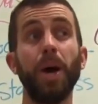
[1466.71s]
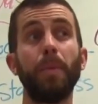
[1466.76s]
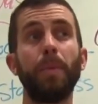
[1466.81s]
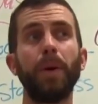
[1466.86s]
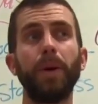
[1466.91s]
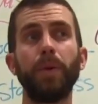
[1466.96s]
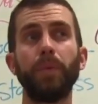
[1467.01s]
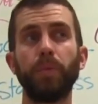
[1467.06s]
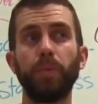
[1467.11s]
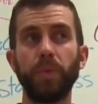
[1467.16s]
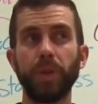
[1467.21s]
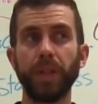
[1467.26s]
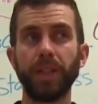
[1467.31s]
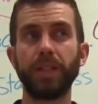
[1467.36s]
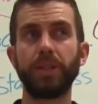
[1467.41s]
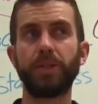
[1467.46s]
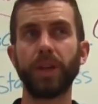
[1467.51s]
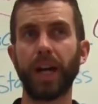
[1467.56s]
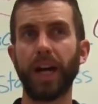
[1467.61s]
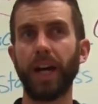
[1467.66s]
but it really
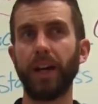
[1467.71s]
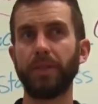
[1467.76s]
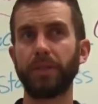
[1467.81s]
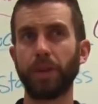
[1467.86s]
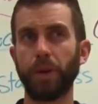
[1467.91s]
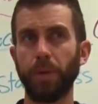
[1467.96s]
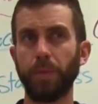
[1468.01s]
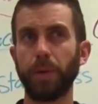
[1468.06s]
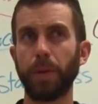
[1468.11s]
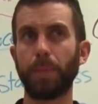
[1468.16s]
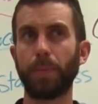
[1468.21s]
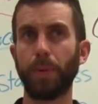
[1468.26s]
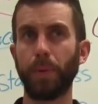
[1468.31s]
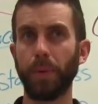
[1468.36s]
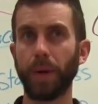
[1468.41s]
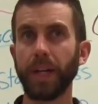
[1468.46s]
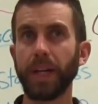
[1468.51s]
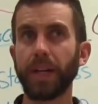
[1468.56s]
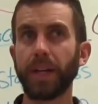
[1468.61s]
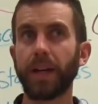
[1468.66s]
drives home the
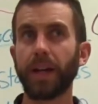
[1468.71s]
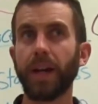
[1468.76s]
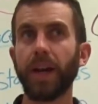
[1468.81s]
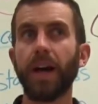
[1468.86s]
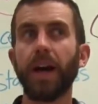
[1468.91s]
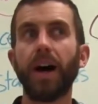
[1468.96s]
point